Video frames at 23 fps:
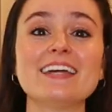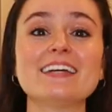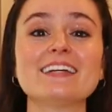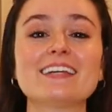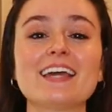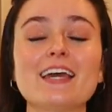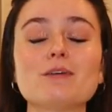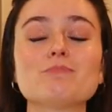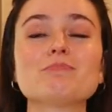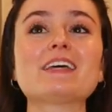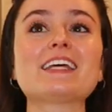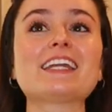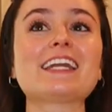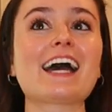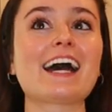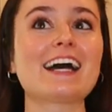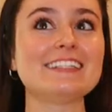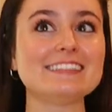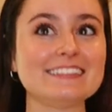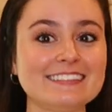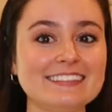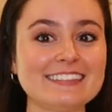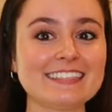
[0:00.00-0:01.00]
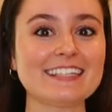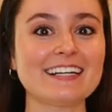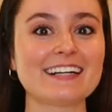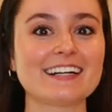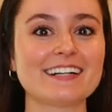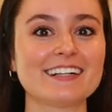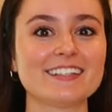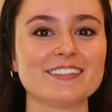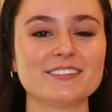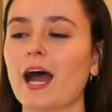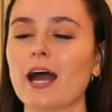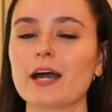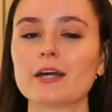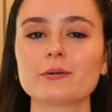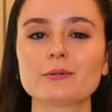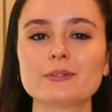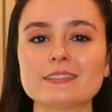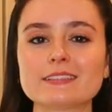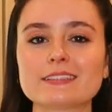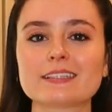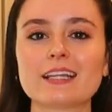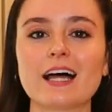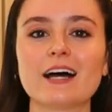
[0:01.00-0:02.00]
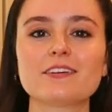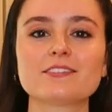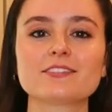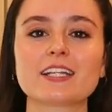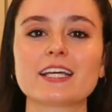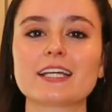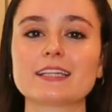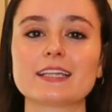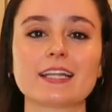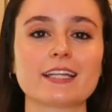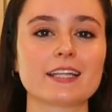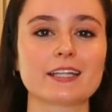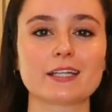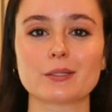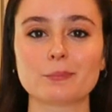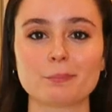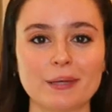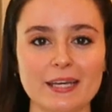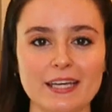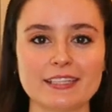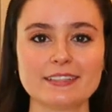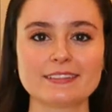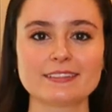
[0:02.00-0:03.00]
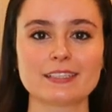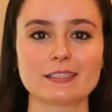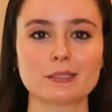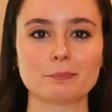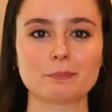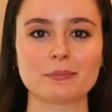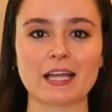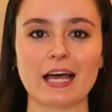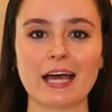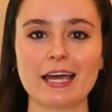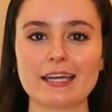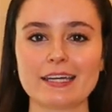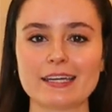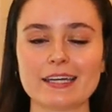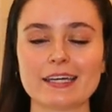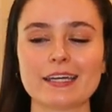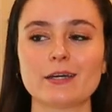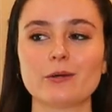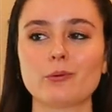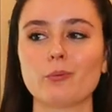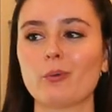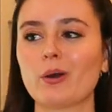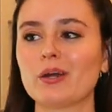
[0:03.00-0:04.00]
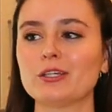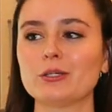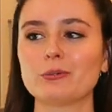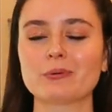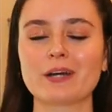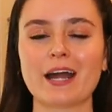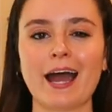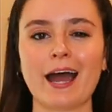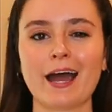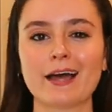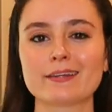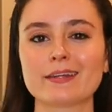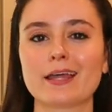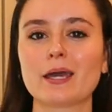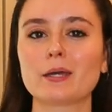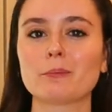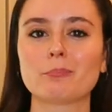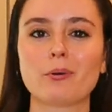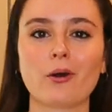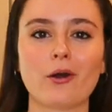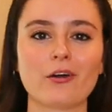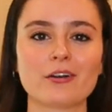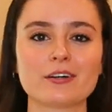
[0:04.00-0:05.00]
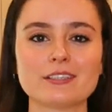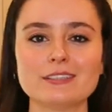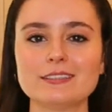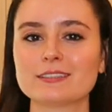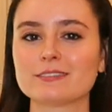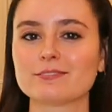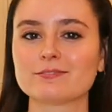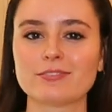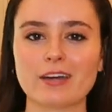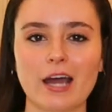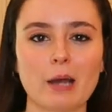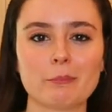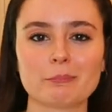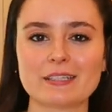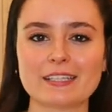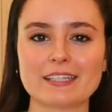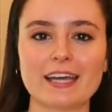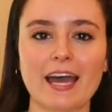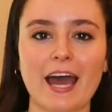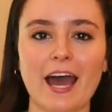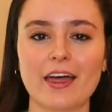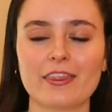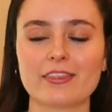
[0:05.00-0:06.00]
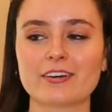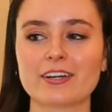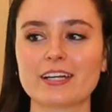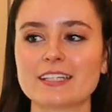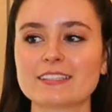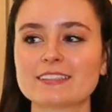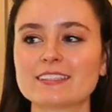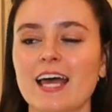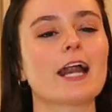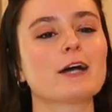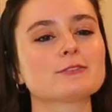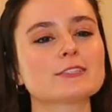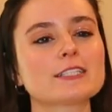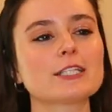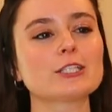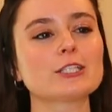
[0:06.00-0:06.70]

it gave me an idea. I always loved like the little pigs in a blanket when you were at like parties and family gatherings. And I was